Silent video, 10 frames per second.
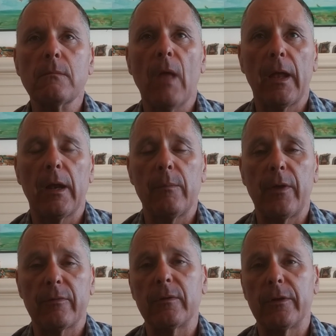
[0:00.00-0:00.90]
And I'm
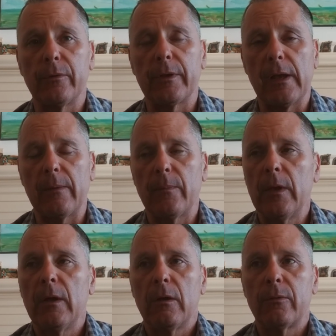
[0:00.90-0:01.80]
definitely doing that
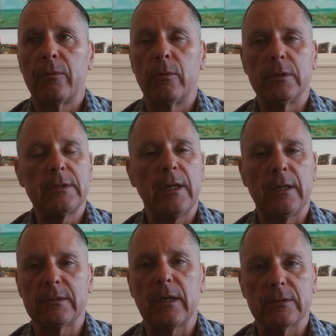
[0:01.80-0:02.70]
through
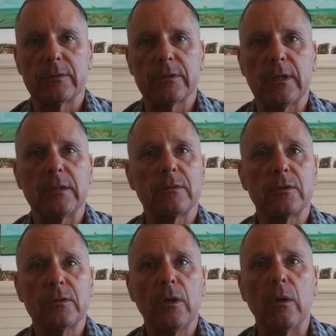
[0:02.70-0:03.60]
intense
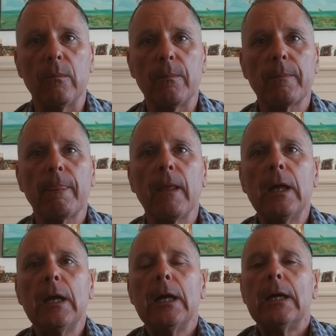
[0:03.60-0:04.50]
exercises. So
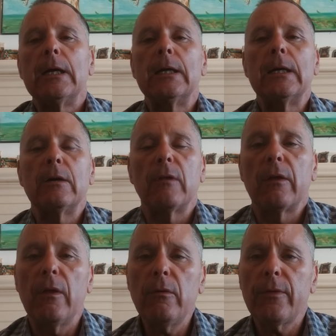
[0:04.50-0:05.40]

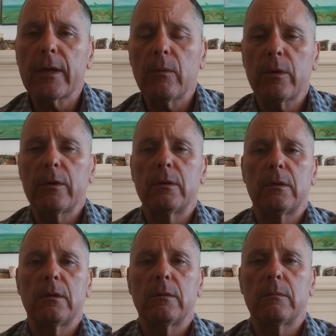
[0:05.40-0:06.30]
another thing I want
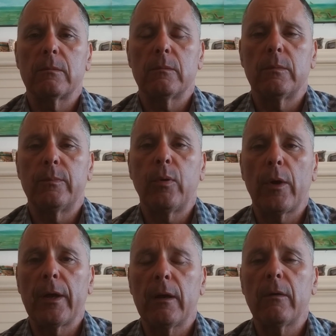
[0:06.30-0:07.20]
to
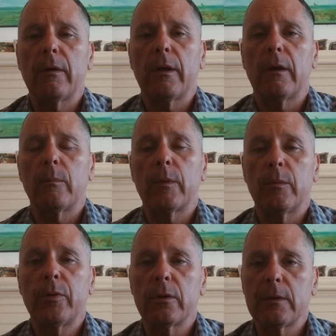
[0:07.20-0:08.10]
point out, and I'm
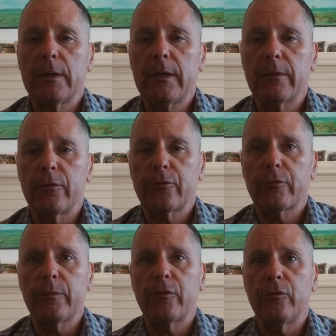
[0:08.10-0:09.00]
going to put a link in the
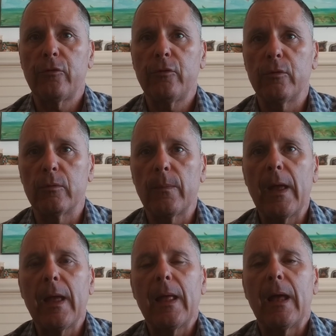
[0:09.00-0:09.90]
description too,
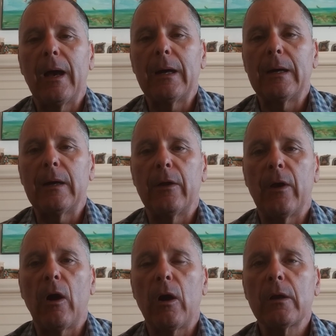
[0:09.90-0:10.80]

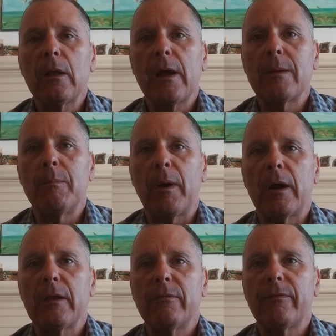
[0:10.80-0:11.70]
an online
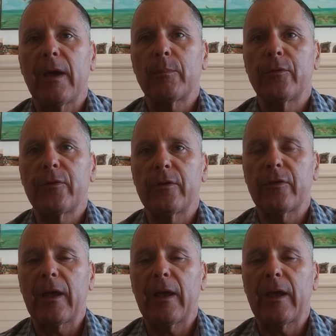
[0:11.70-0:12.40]
body fat percentage